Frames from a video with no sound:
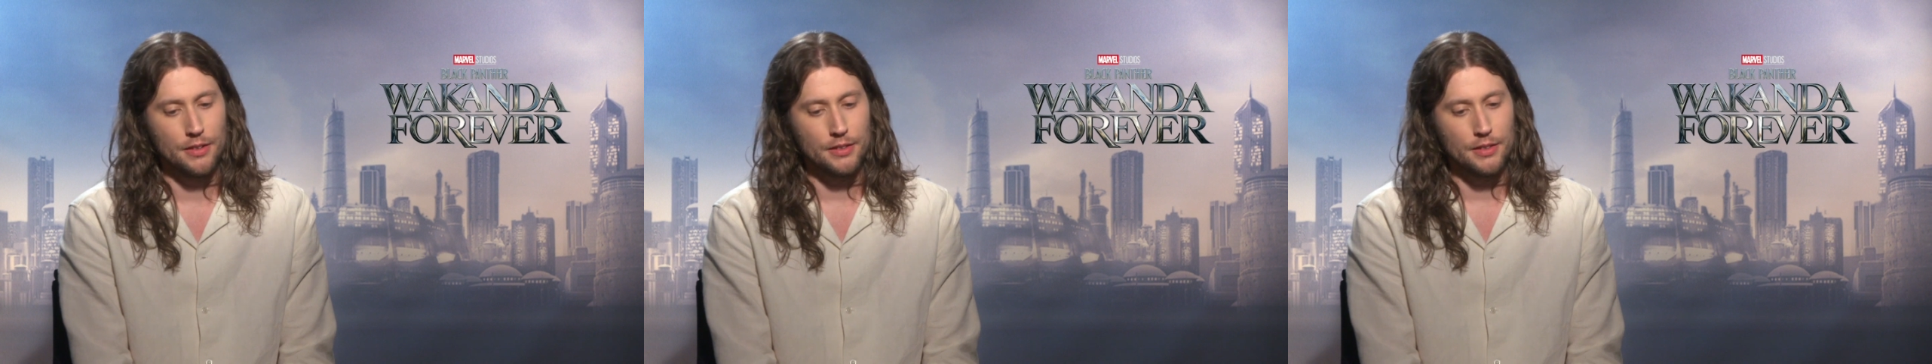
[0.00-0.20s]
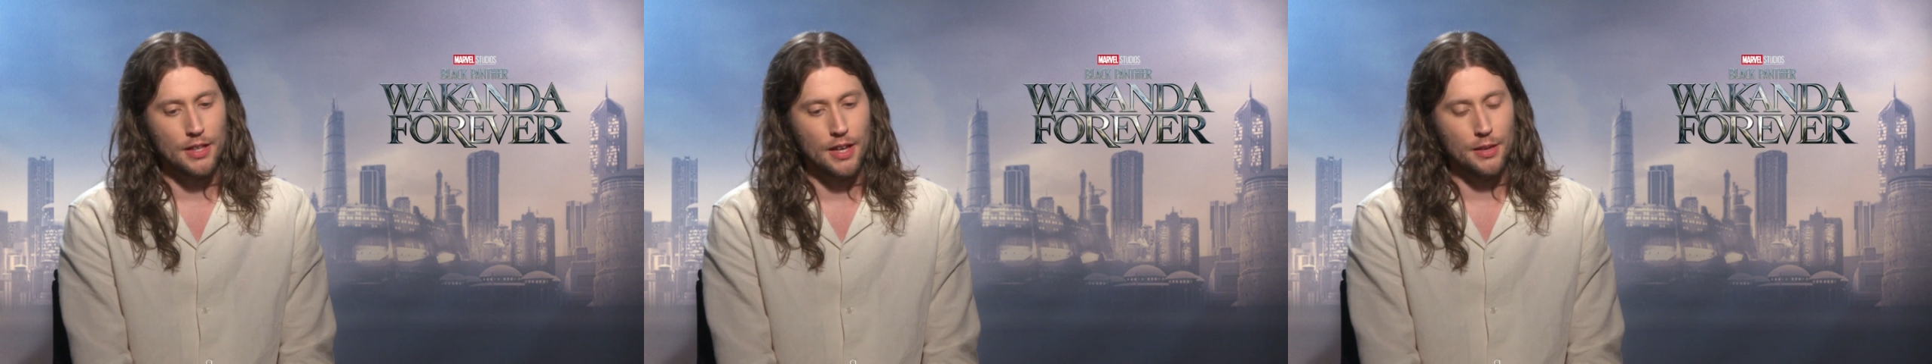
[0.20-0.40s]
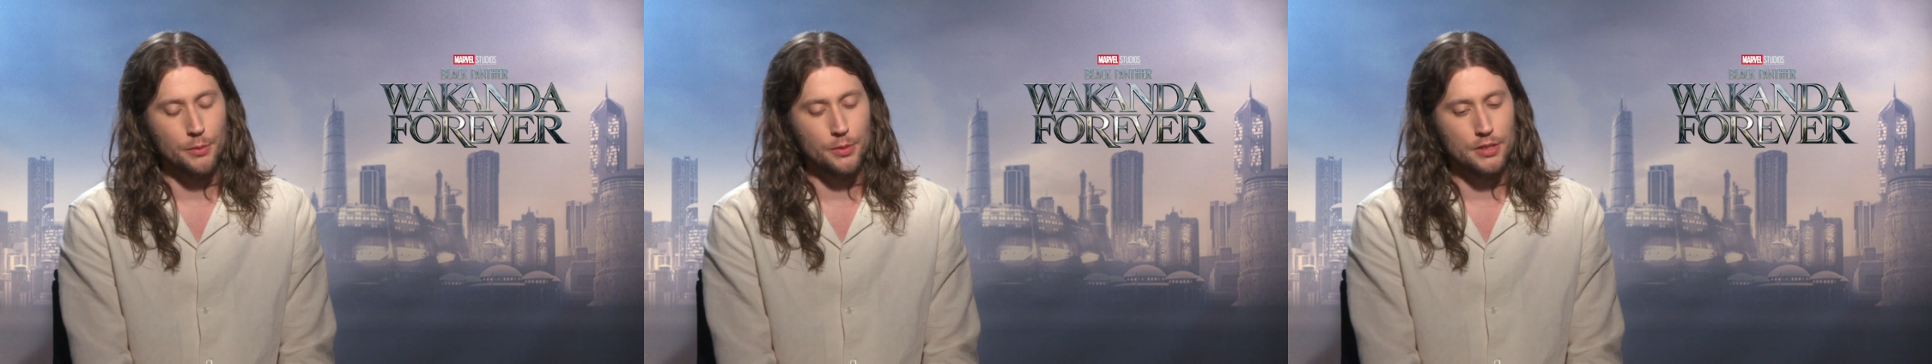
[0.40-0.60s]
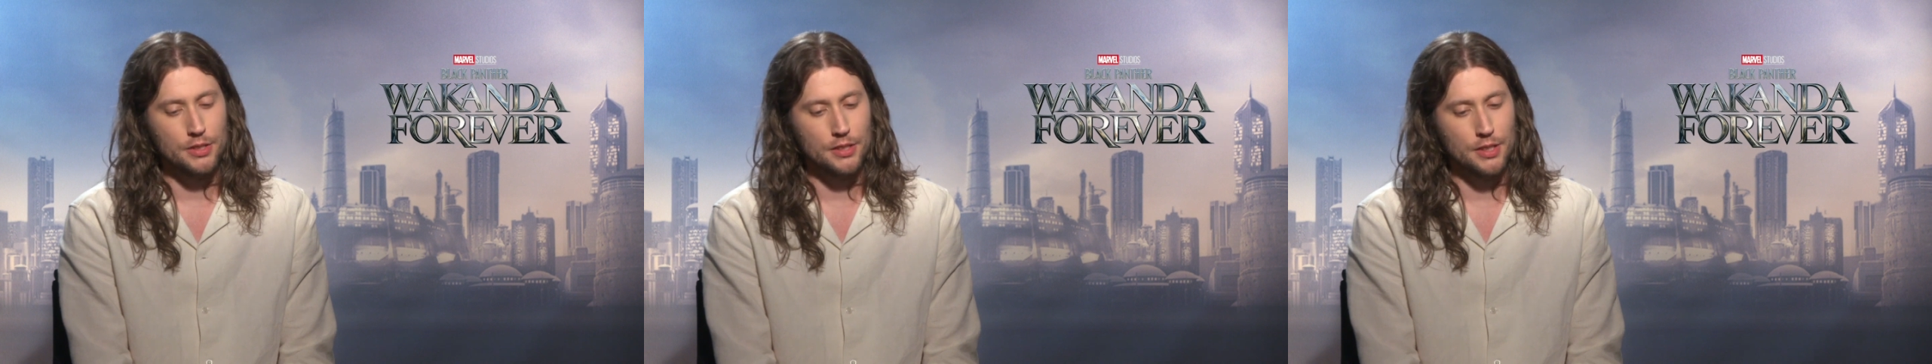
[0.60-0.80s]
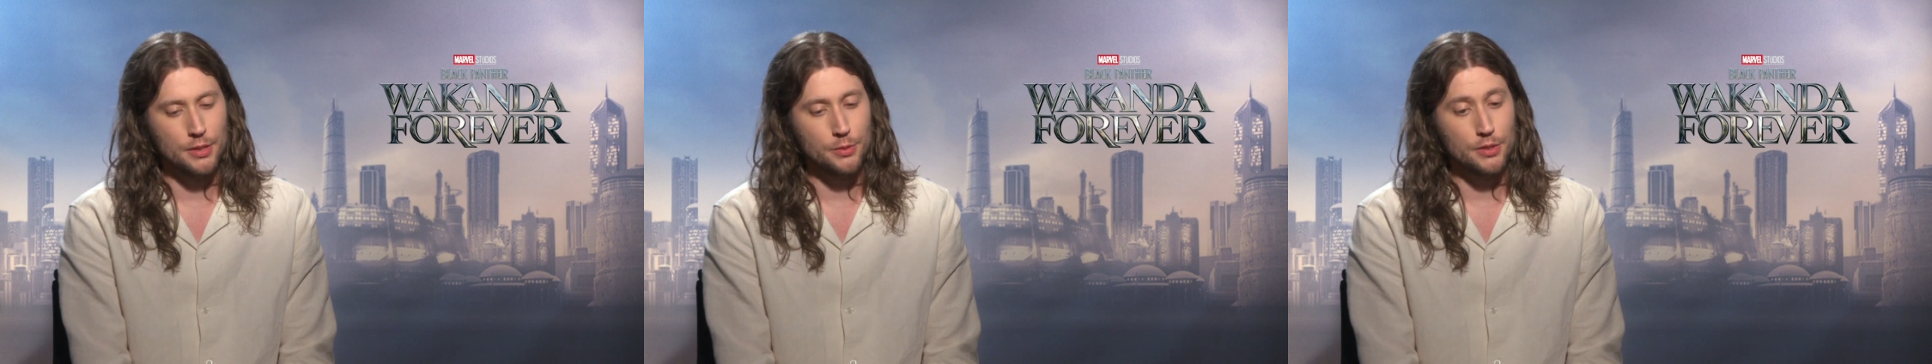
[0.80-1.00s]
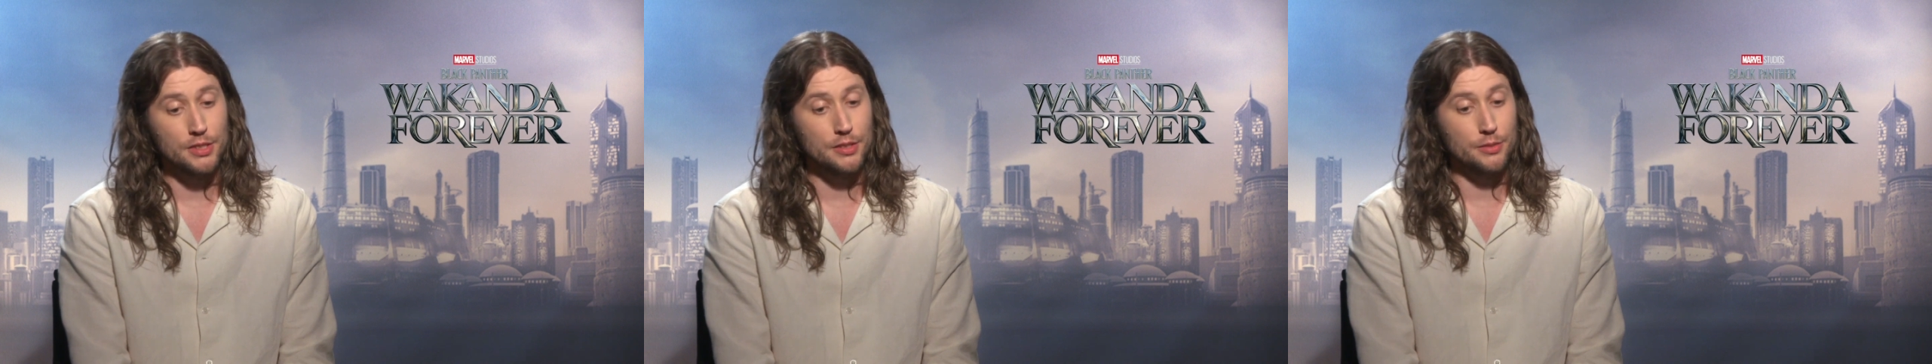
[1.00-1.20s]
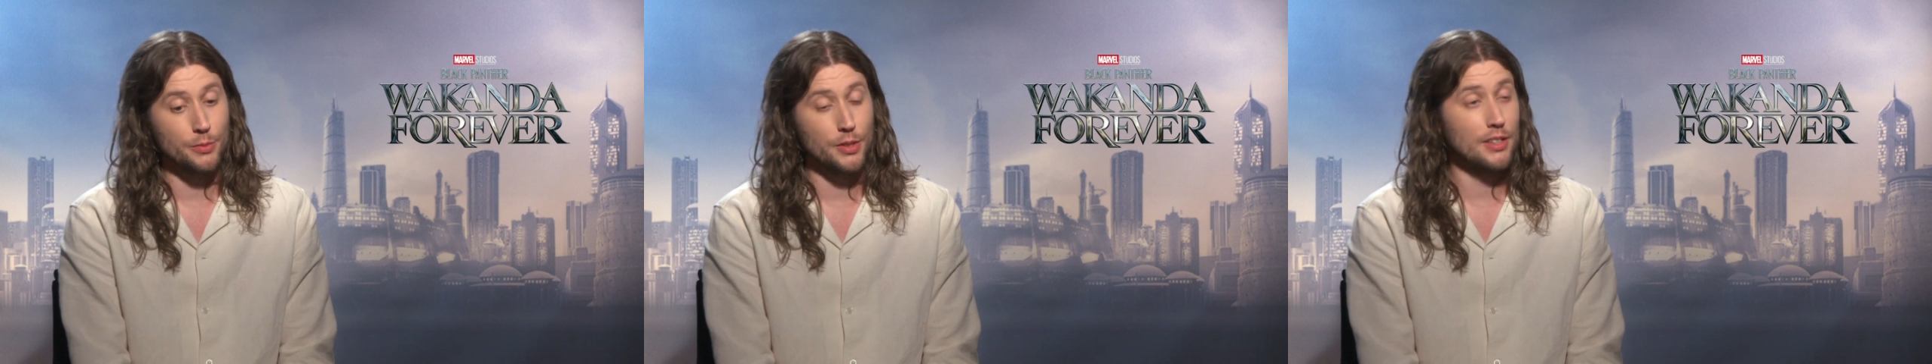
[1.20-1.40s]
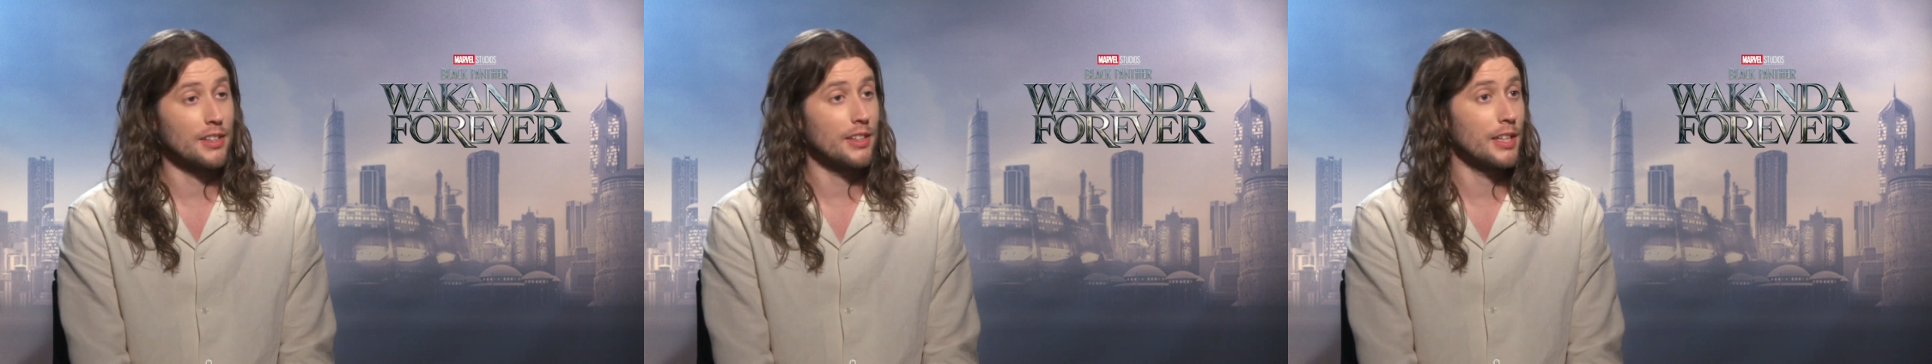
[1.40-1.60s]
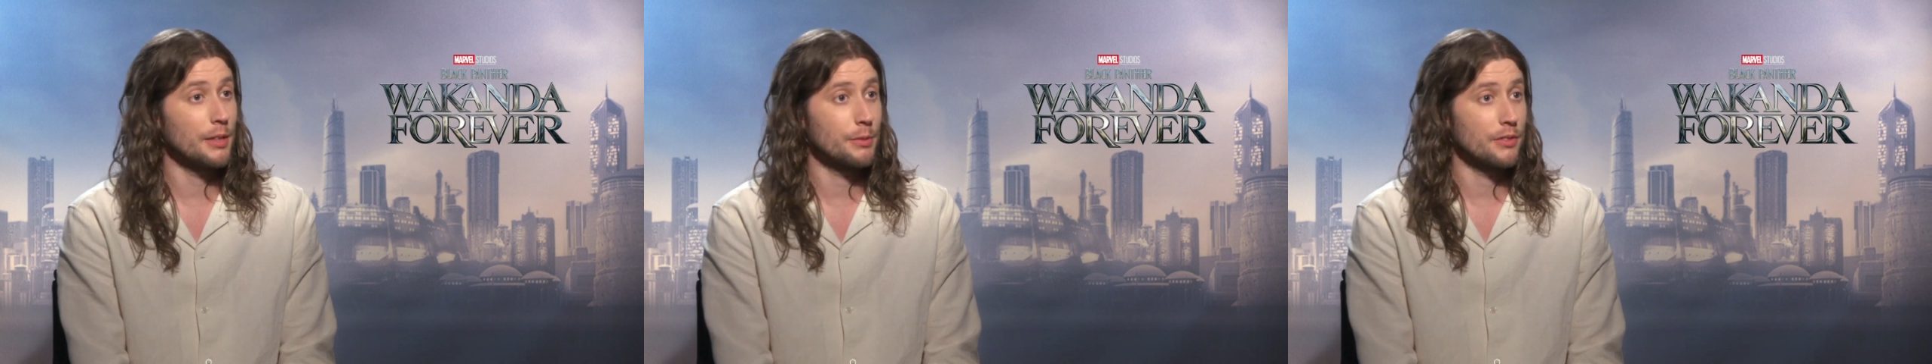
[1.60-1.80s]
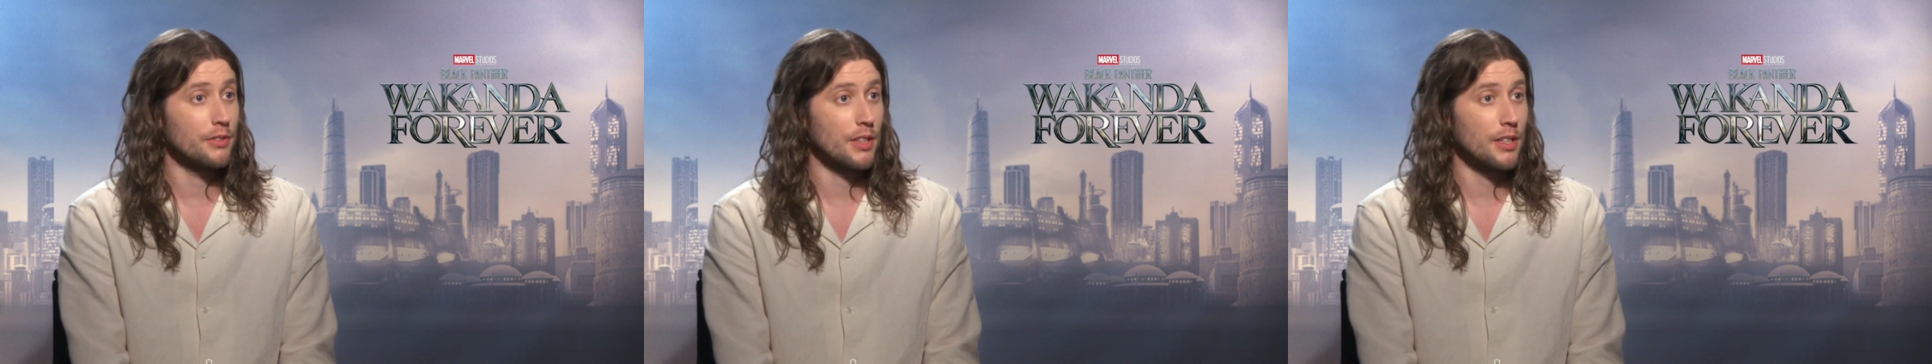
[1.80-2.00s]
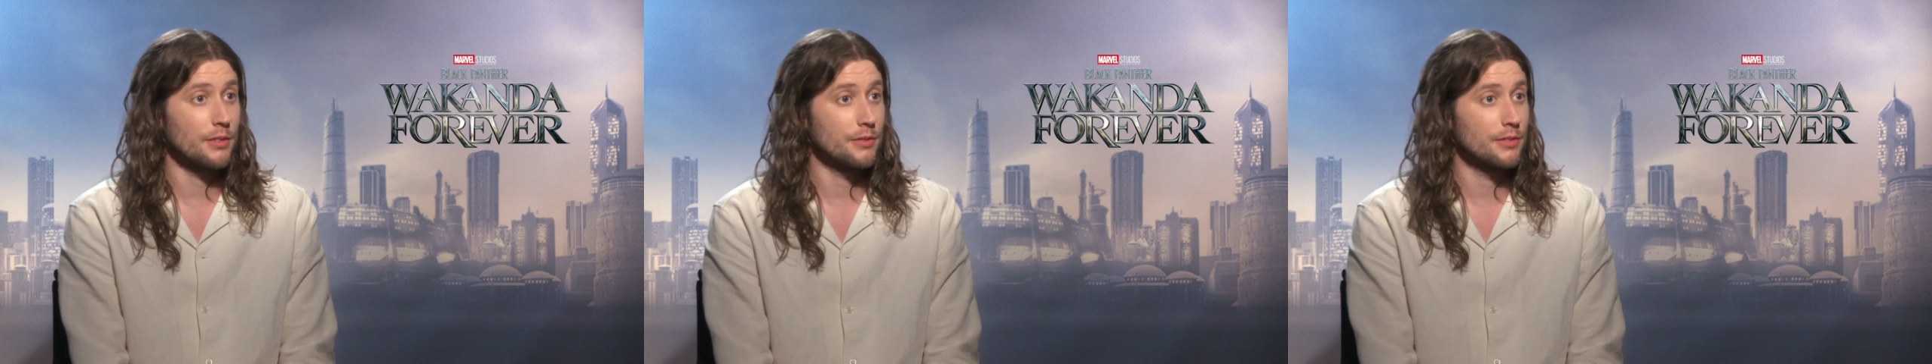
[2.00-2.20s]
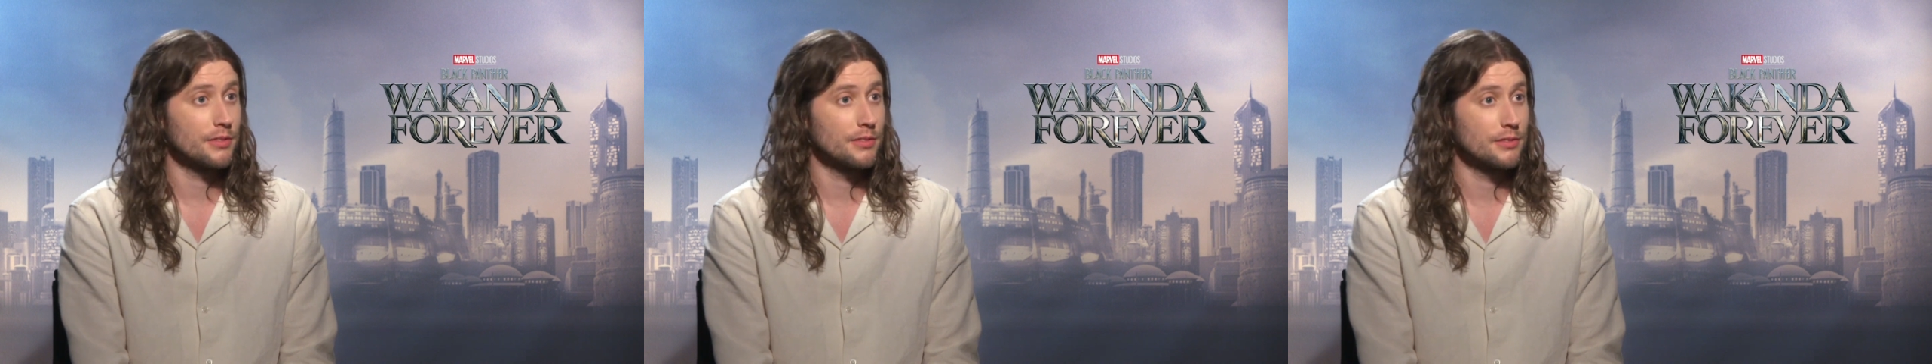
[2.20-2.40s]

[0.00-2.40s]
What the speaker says: Yeah. It was really a labor of love.